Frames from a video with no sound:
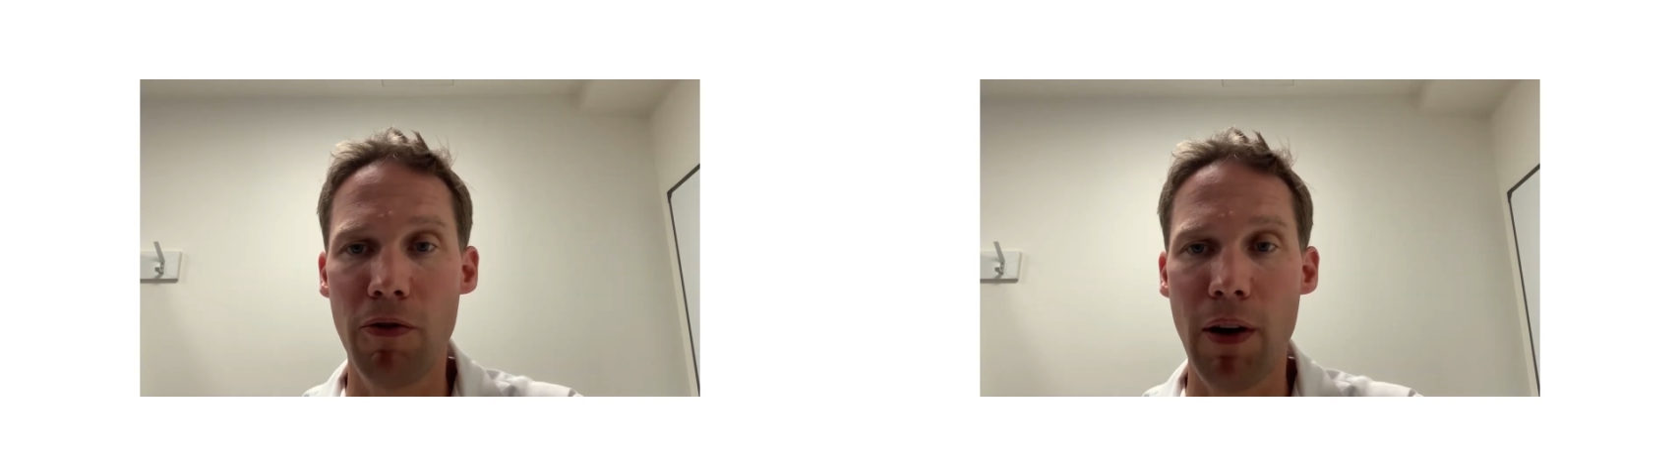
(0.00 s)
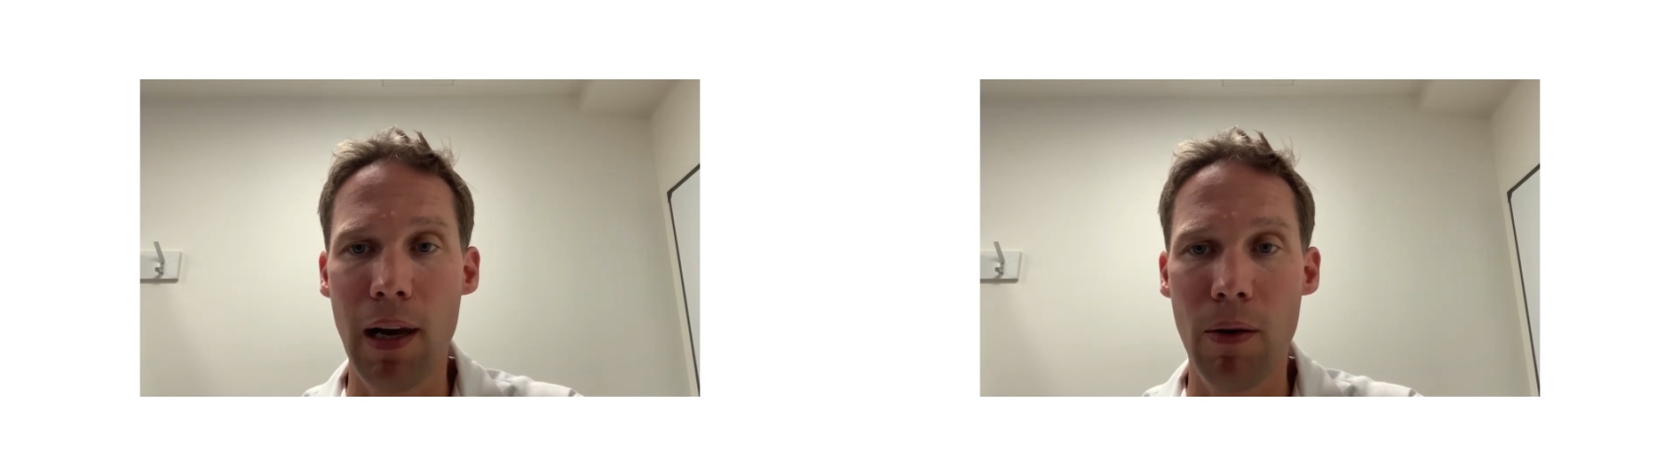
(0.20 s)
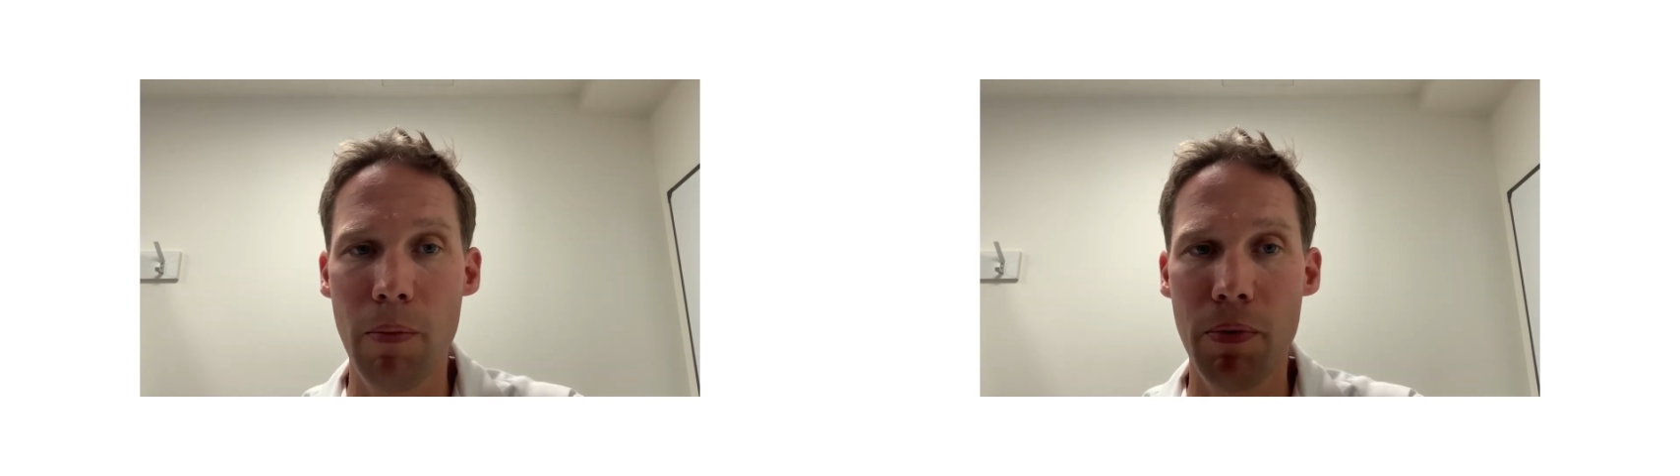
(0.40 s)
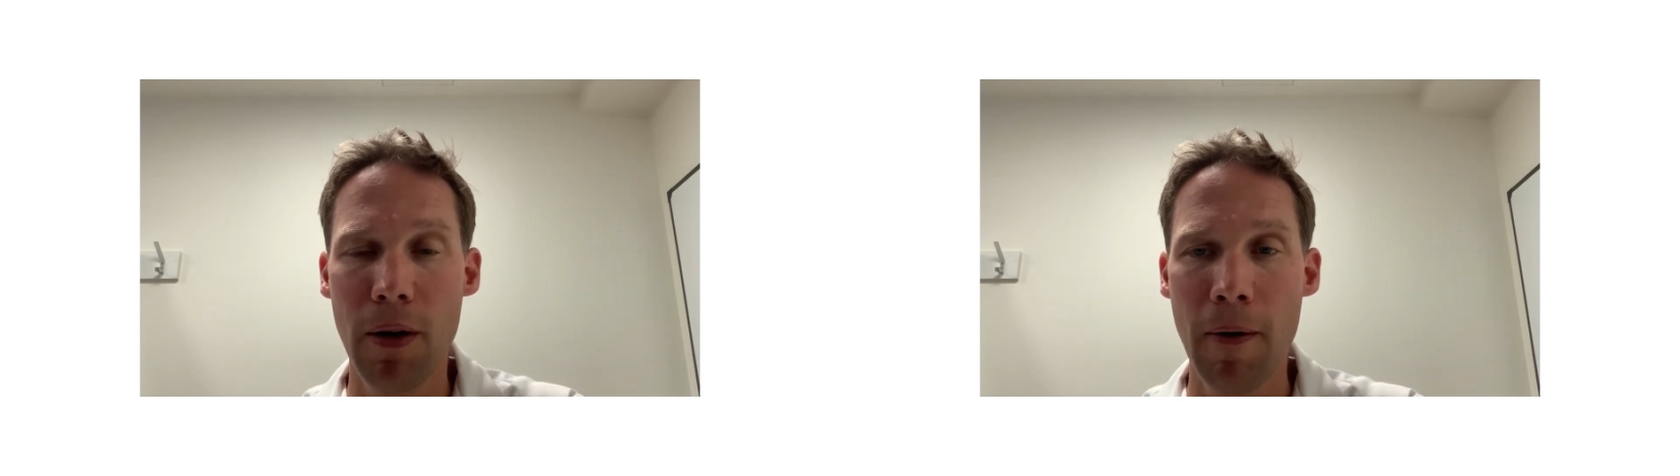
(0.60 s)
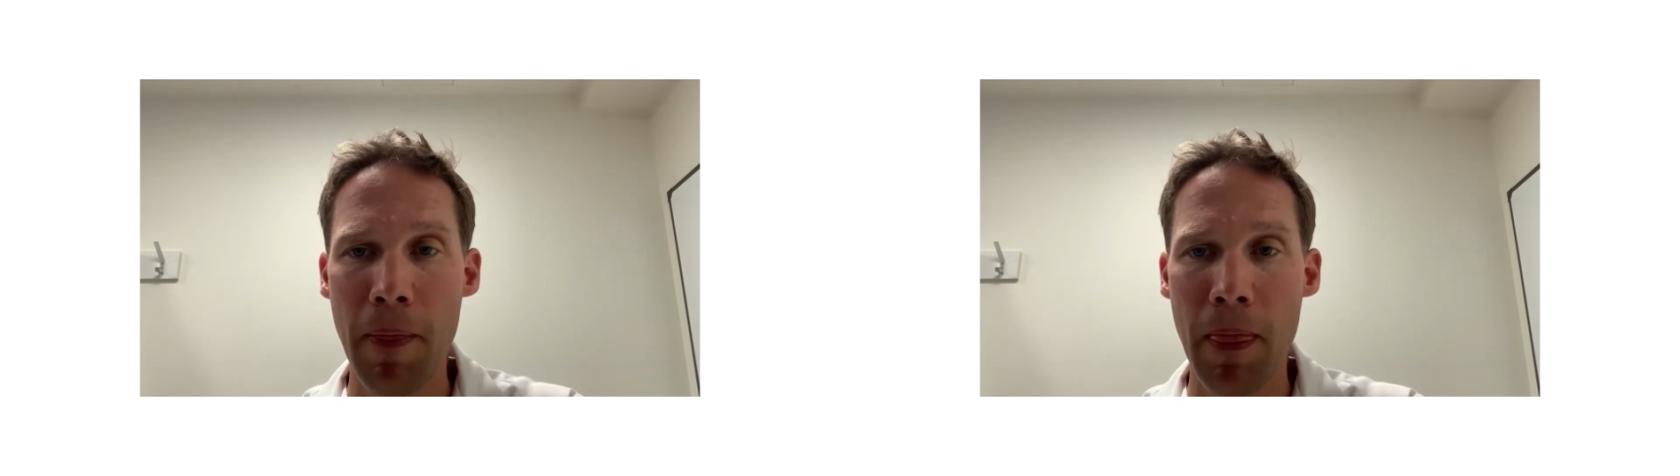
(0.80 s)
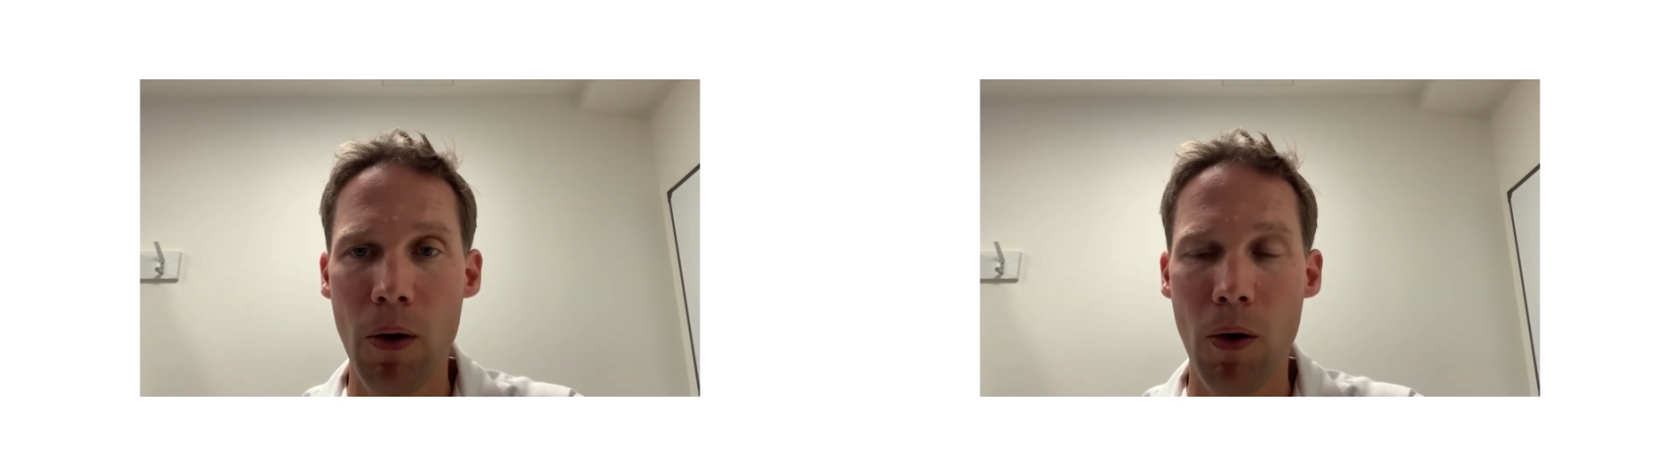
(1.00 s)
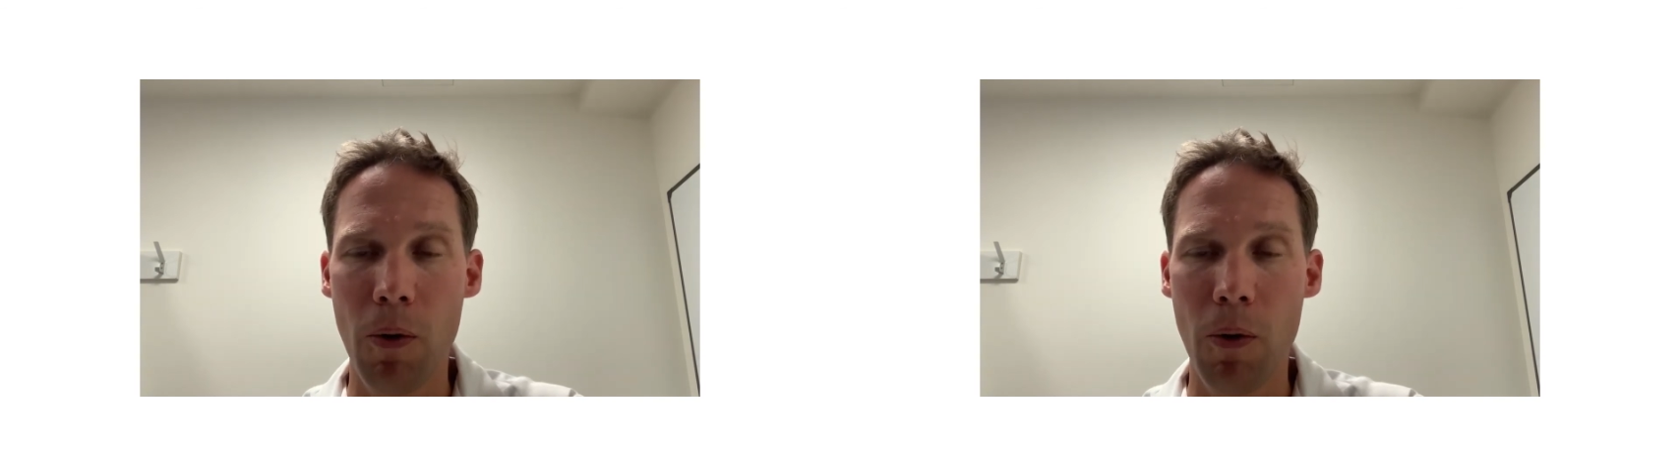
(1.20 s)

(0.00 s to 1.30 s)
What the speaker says: follow-up, or